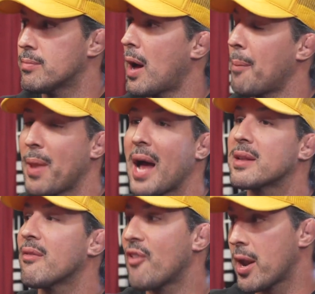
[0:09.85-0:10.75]
I'm not
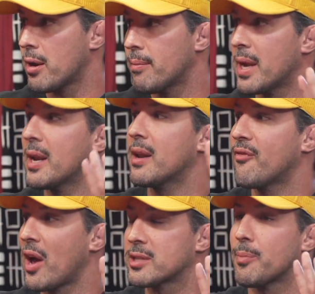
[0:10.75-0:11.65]
defending him in any
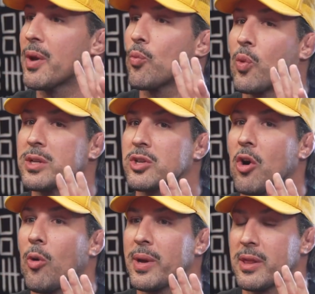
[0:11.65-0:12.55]
facet. But once
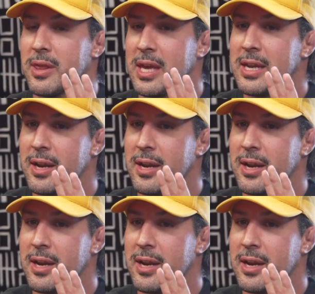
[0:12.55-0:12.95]
Colby, he did.